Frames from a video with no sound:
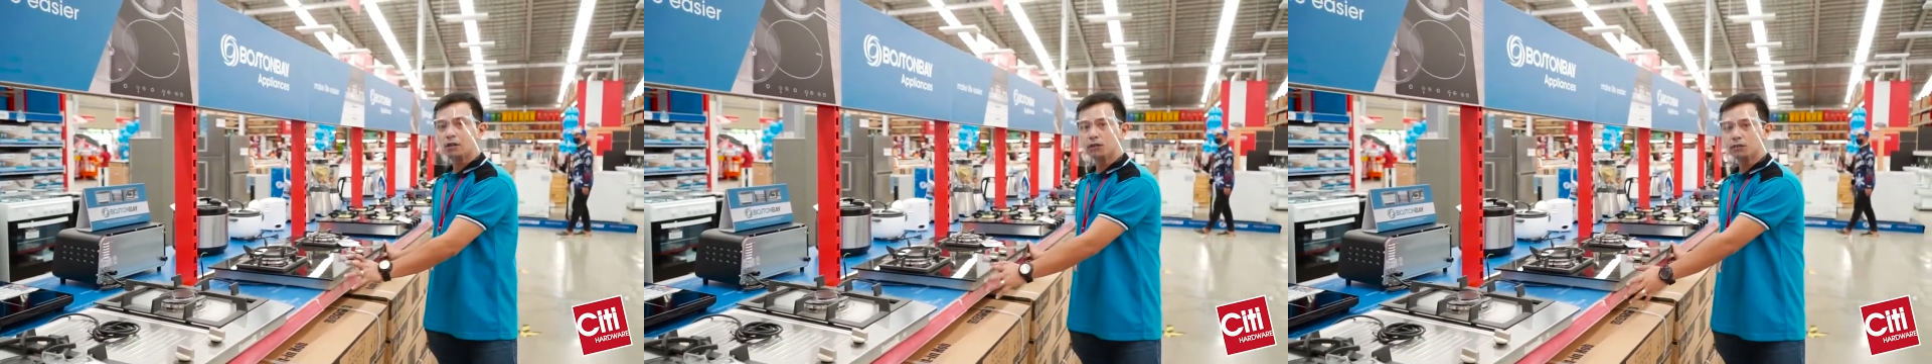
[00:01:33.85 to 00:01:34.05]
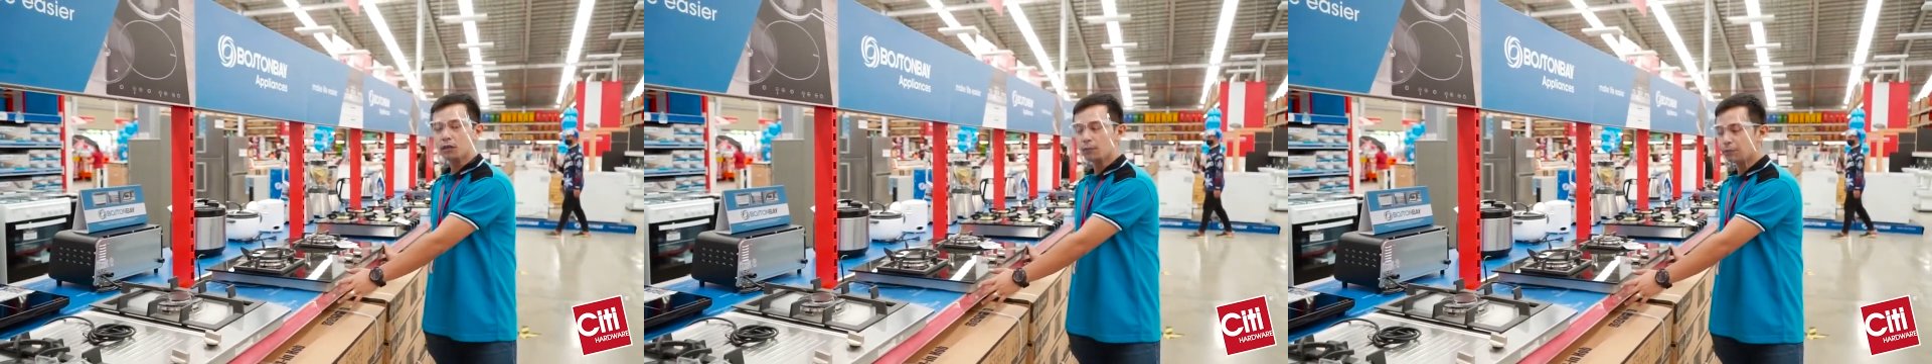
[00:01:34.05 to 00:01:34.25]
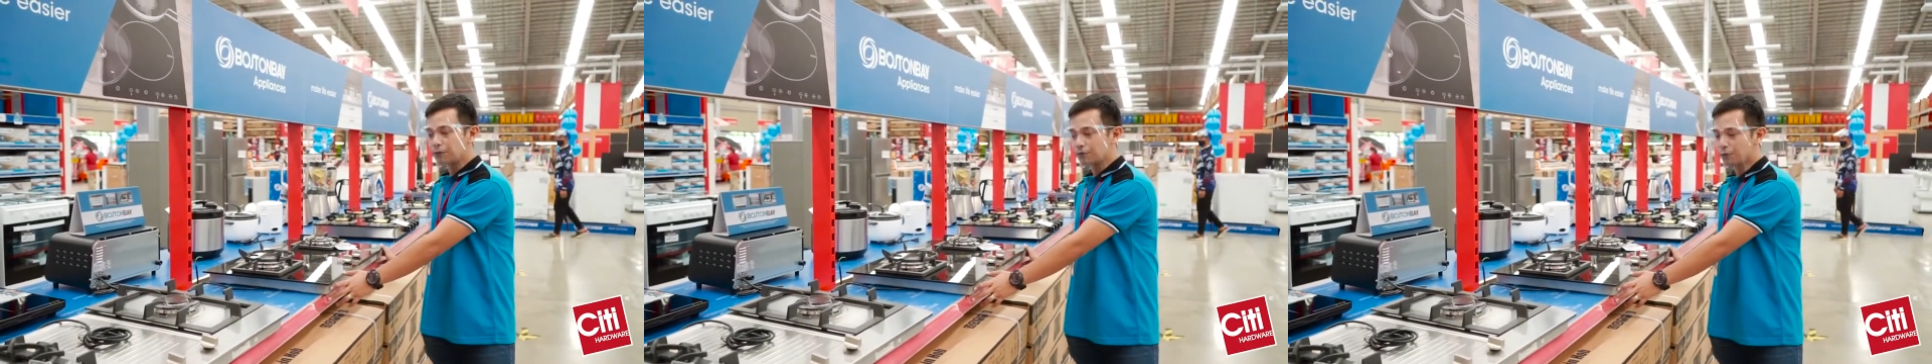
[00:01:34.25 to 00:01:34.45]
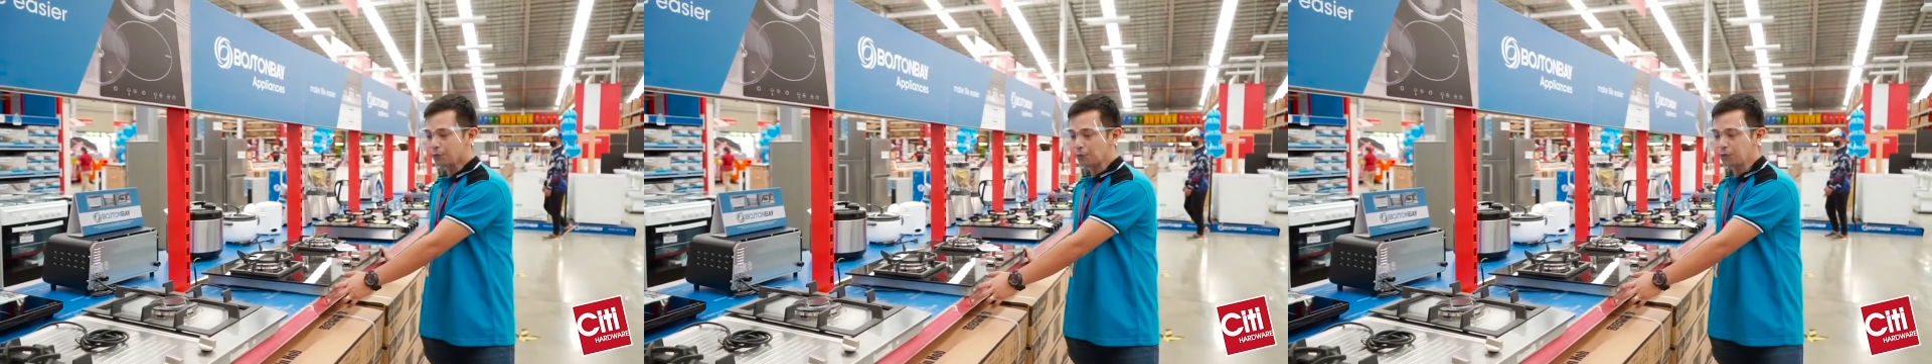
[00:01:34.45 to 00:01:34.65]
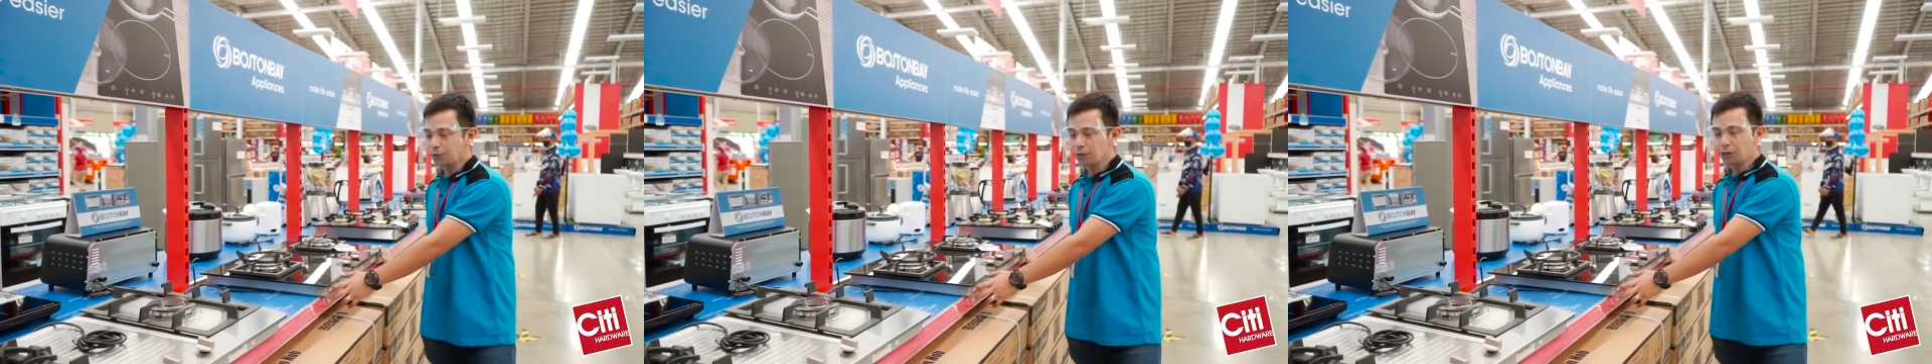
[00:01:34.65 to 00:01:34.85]
on top of
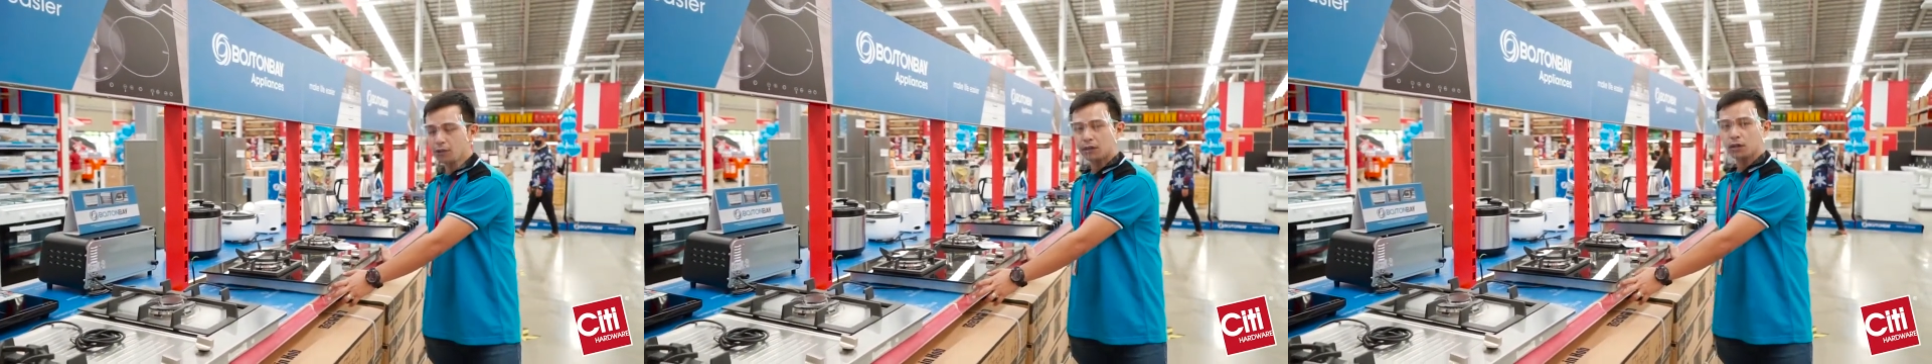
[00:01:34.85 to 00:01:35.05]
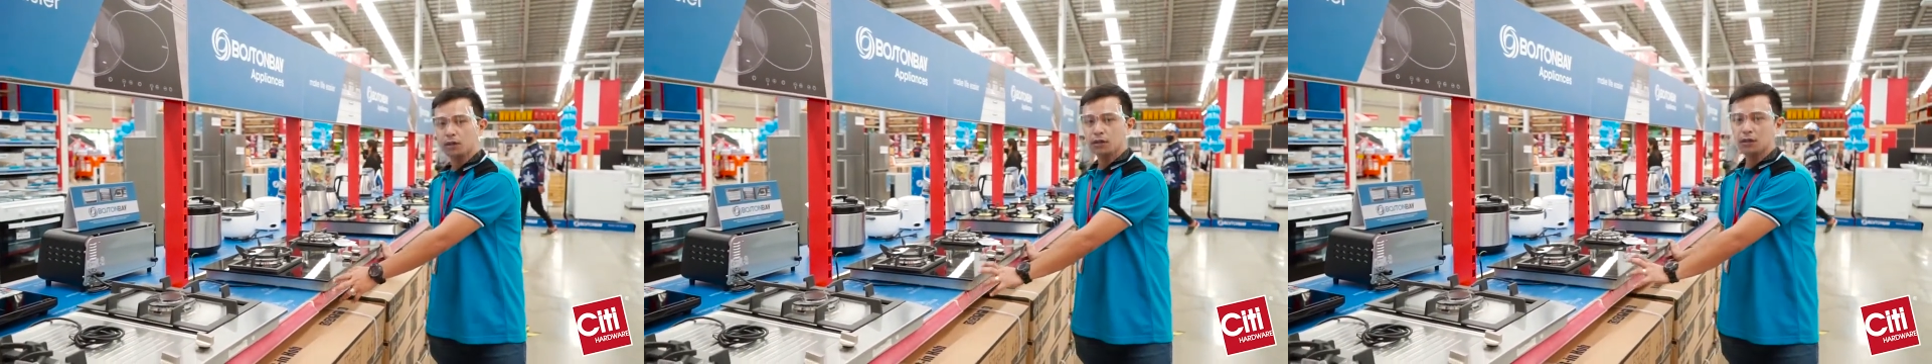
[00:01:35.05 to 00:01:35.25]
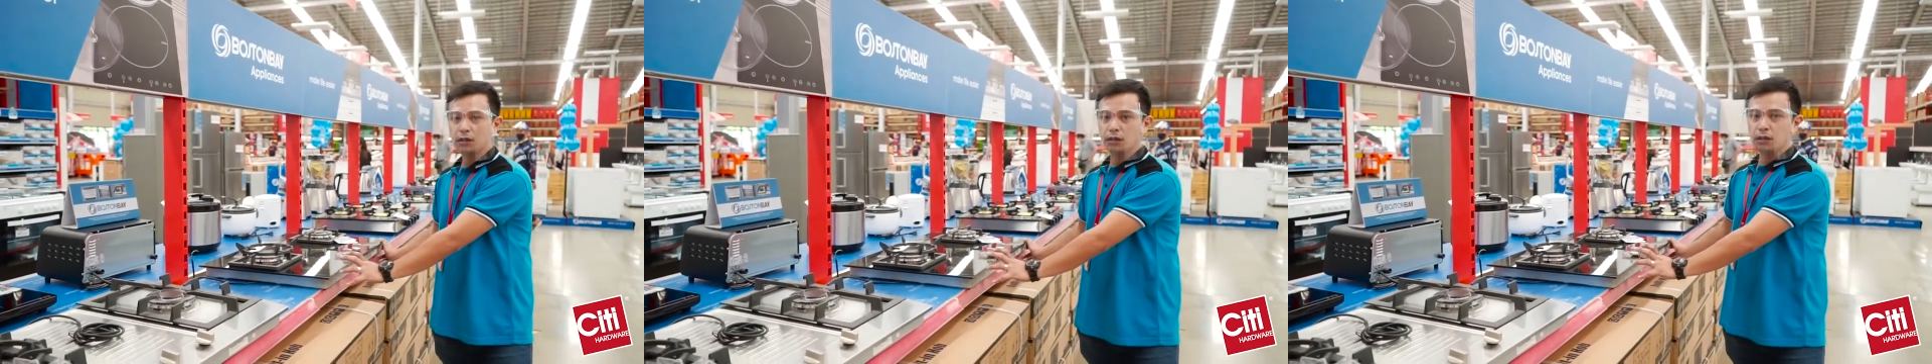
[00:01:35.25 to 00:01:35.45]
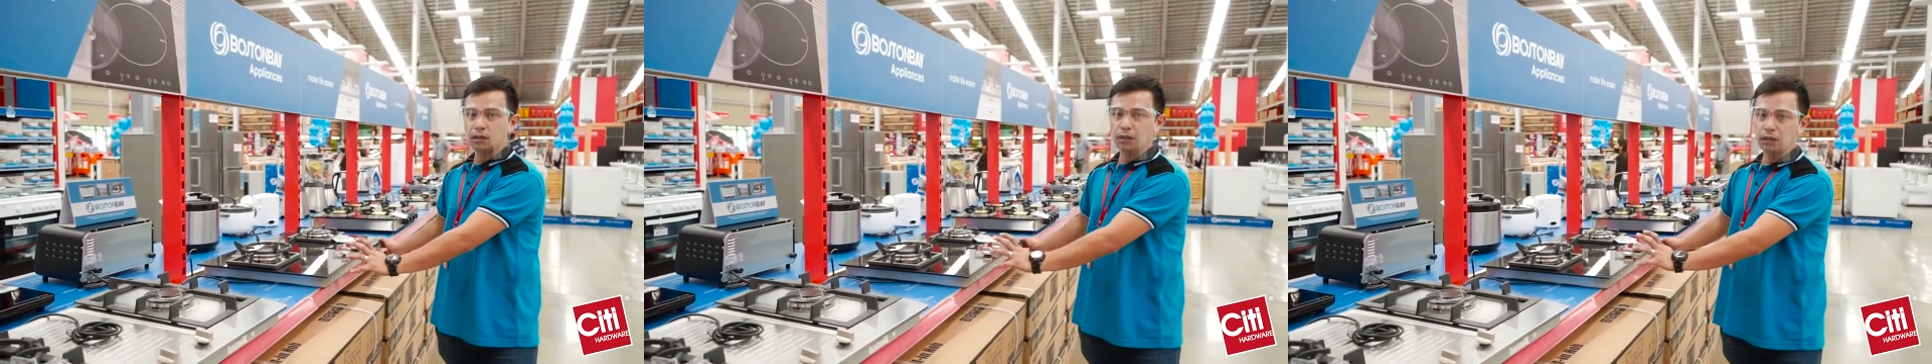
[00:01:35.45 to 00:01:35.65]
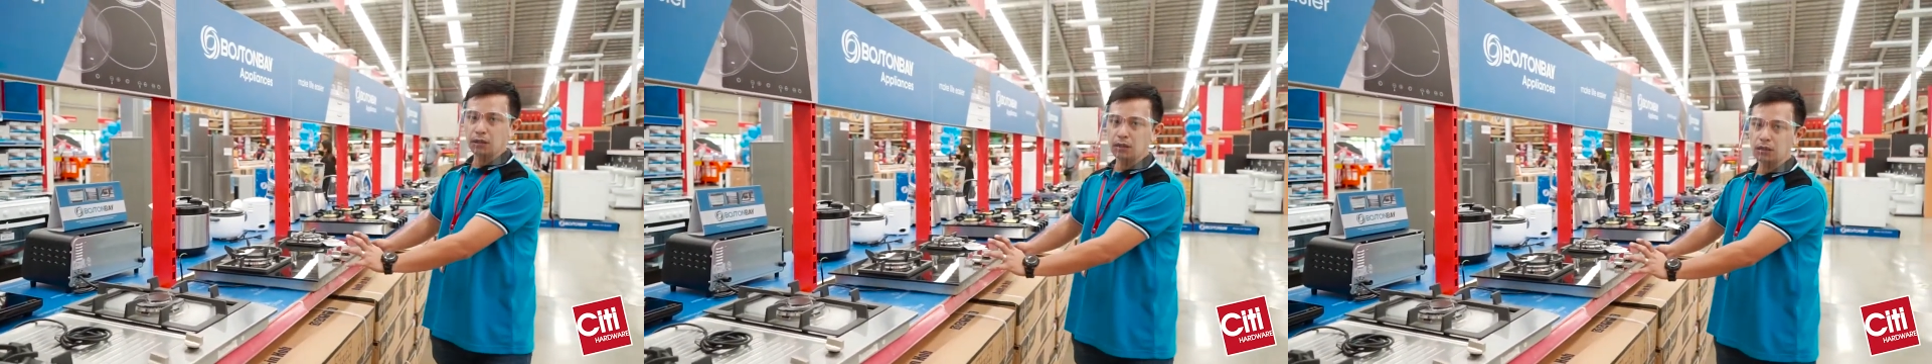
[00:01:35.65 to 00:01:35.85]
your
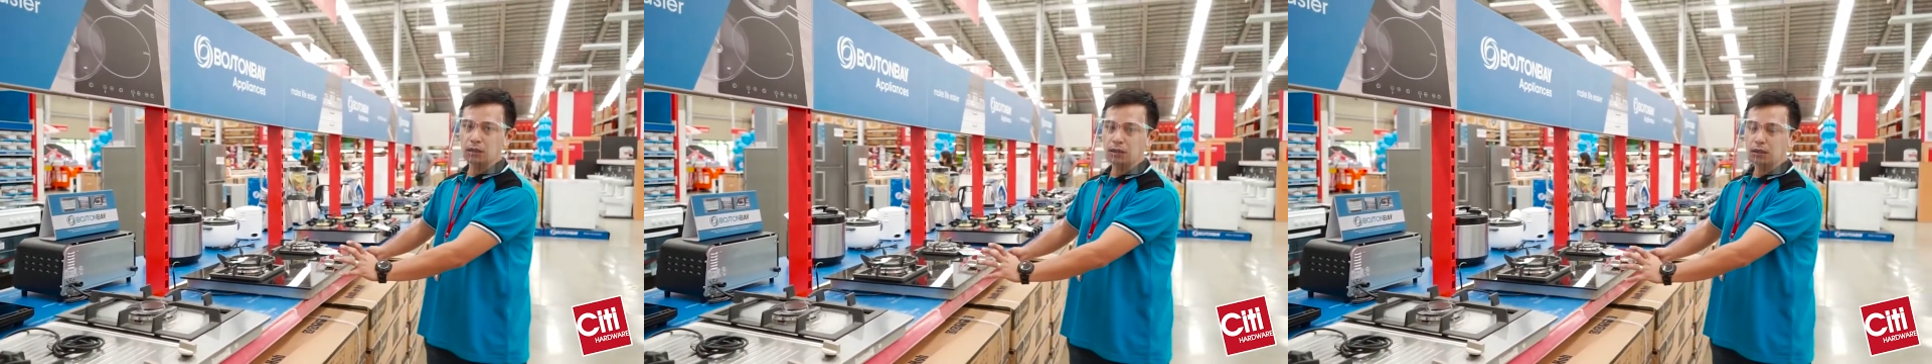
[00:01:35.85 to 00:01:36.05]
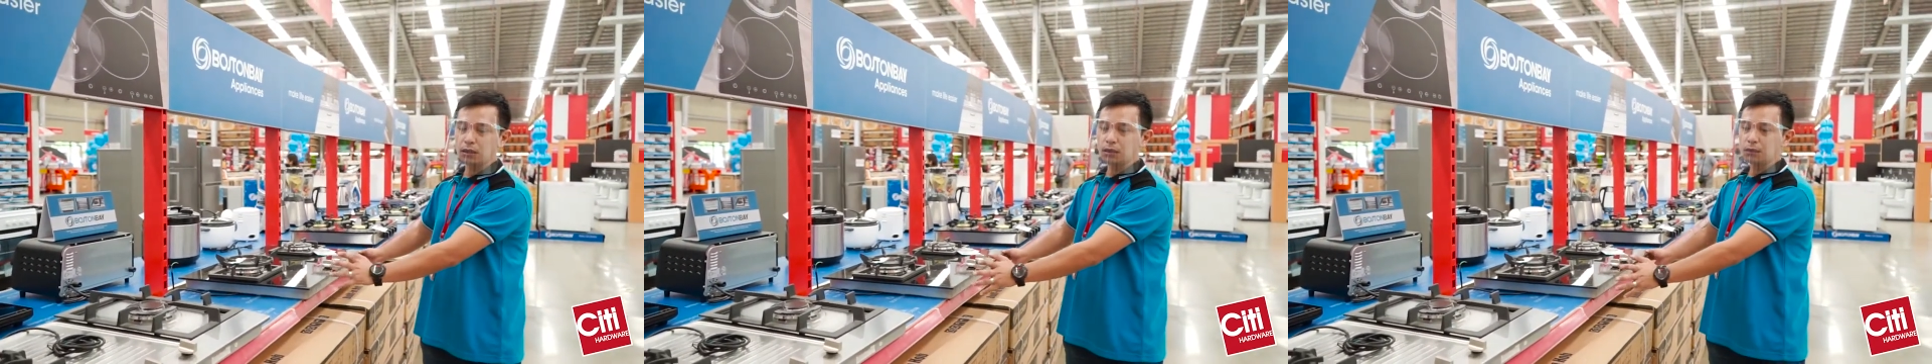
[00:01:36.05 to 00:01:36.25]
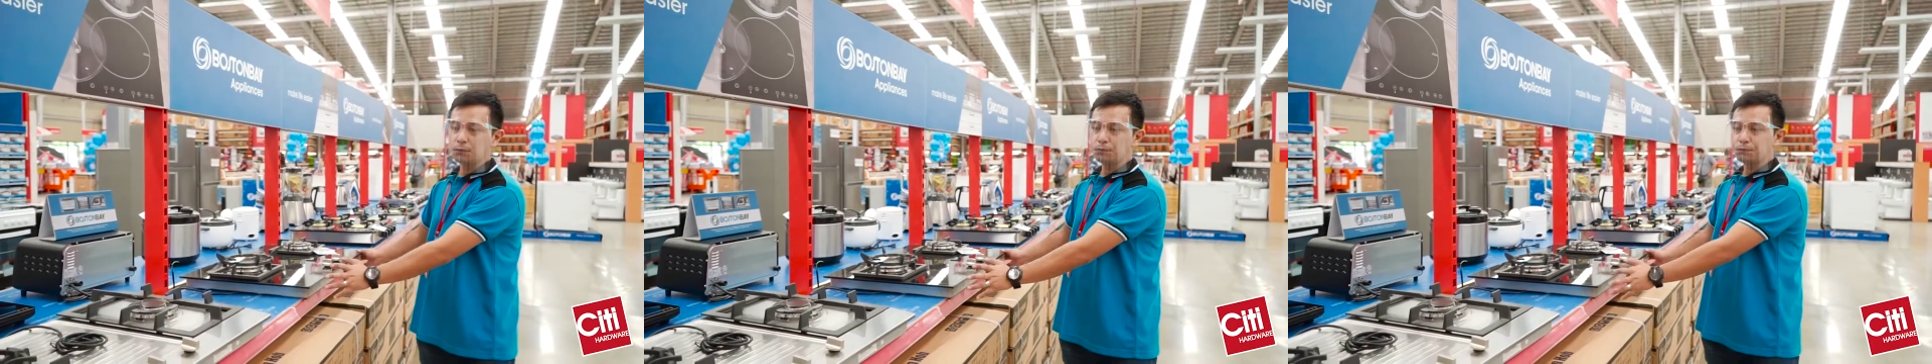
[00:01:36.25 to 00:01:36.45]
uh,